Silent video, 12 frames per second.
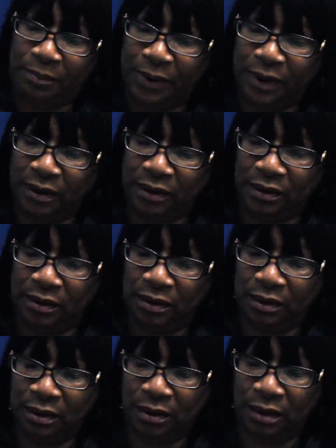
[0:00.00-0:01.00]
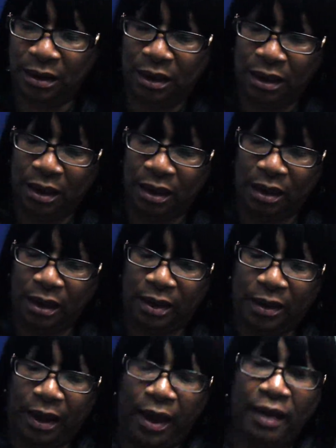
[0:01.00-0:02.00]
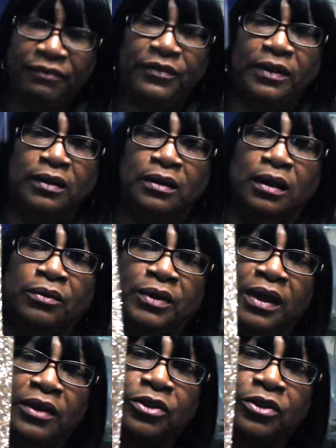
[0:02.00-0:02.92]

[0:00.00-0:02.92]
But I fell in love with it. I